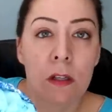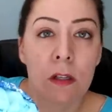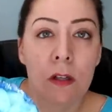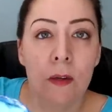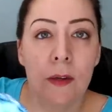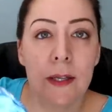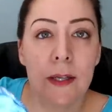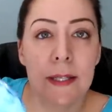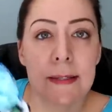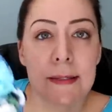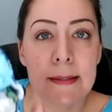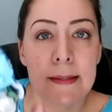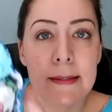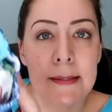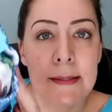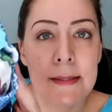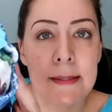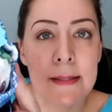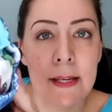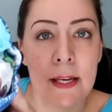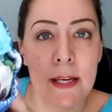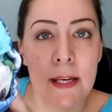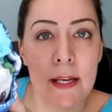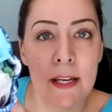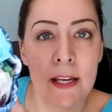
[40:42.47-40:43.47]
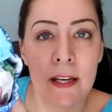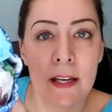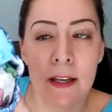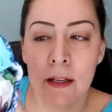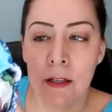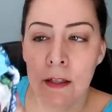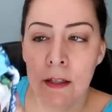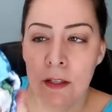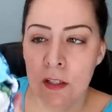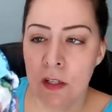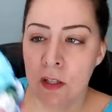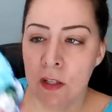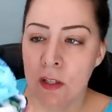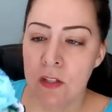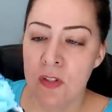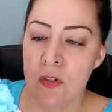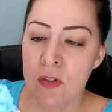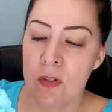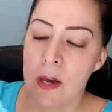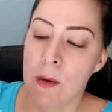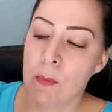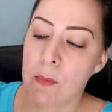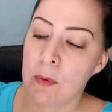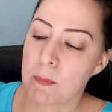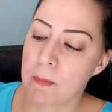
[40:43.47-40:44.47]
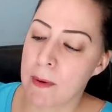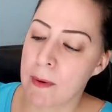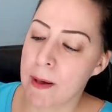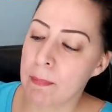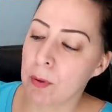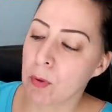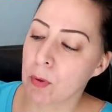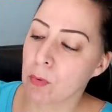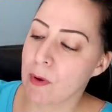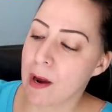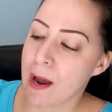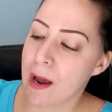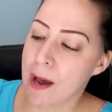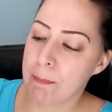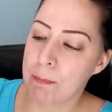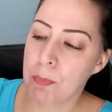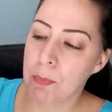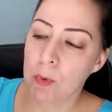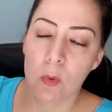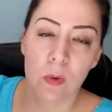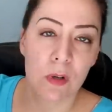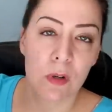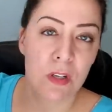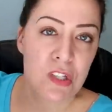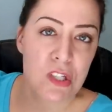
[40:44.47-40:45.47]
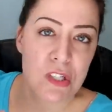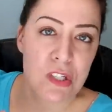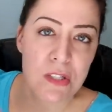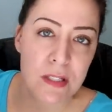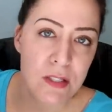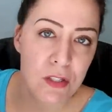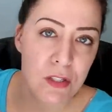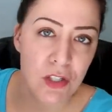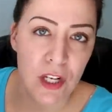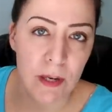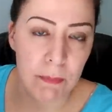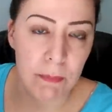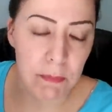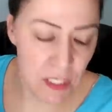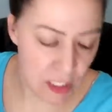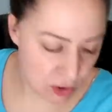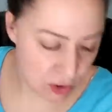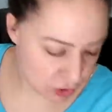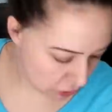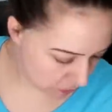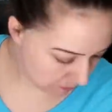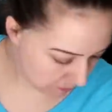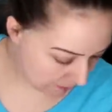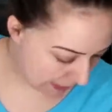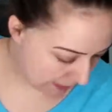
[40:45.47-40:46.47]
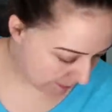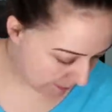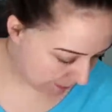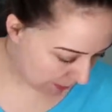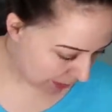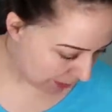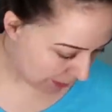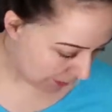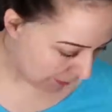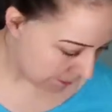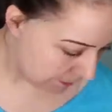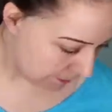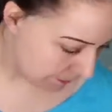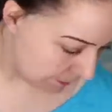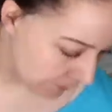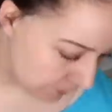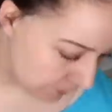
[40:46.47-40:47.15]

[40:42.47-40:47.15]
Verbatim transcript: You can see, you could do that with bubble wrap or just cheap tissue paper.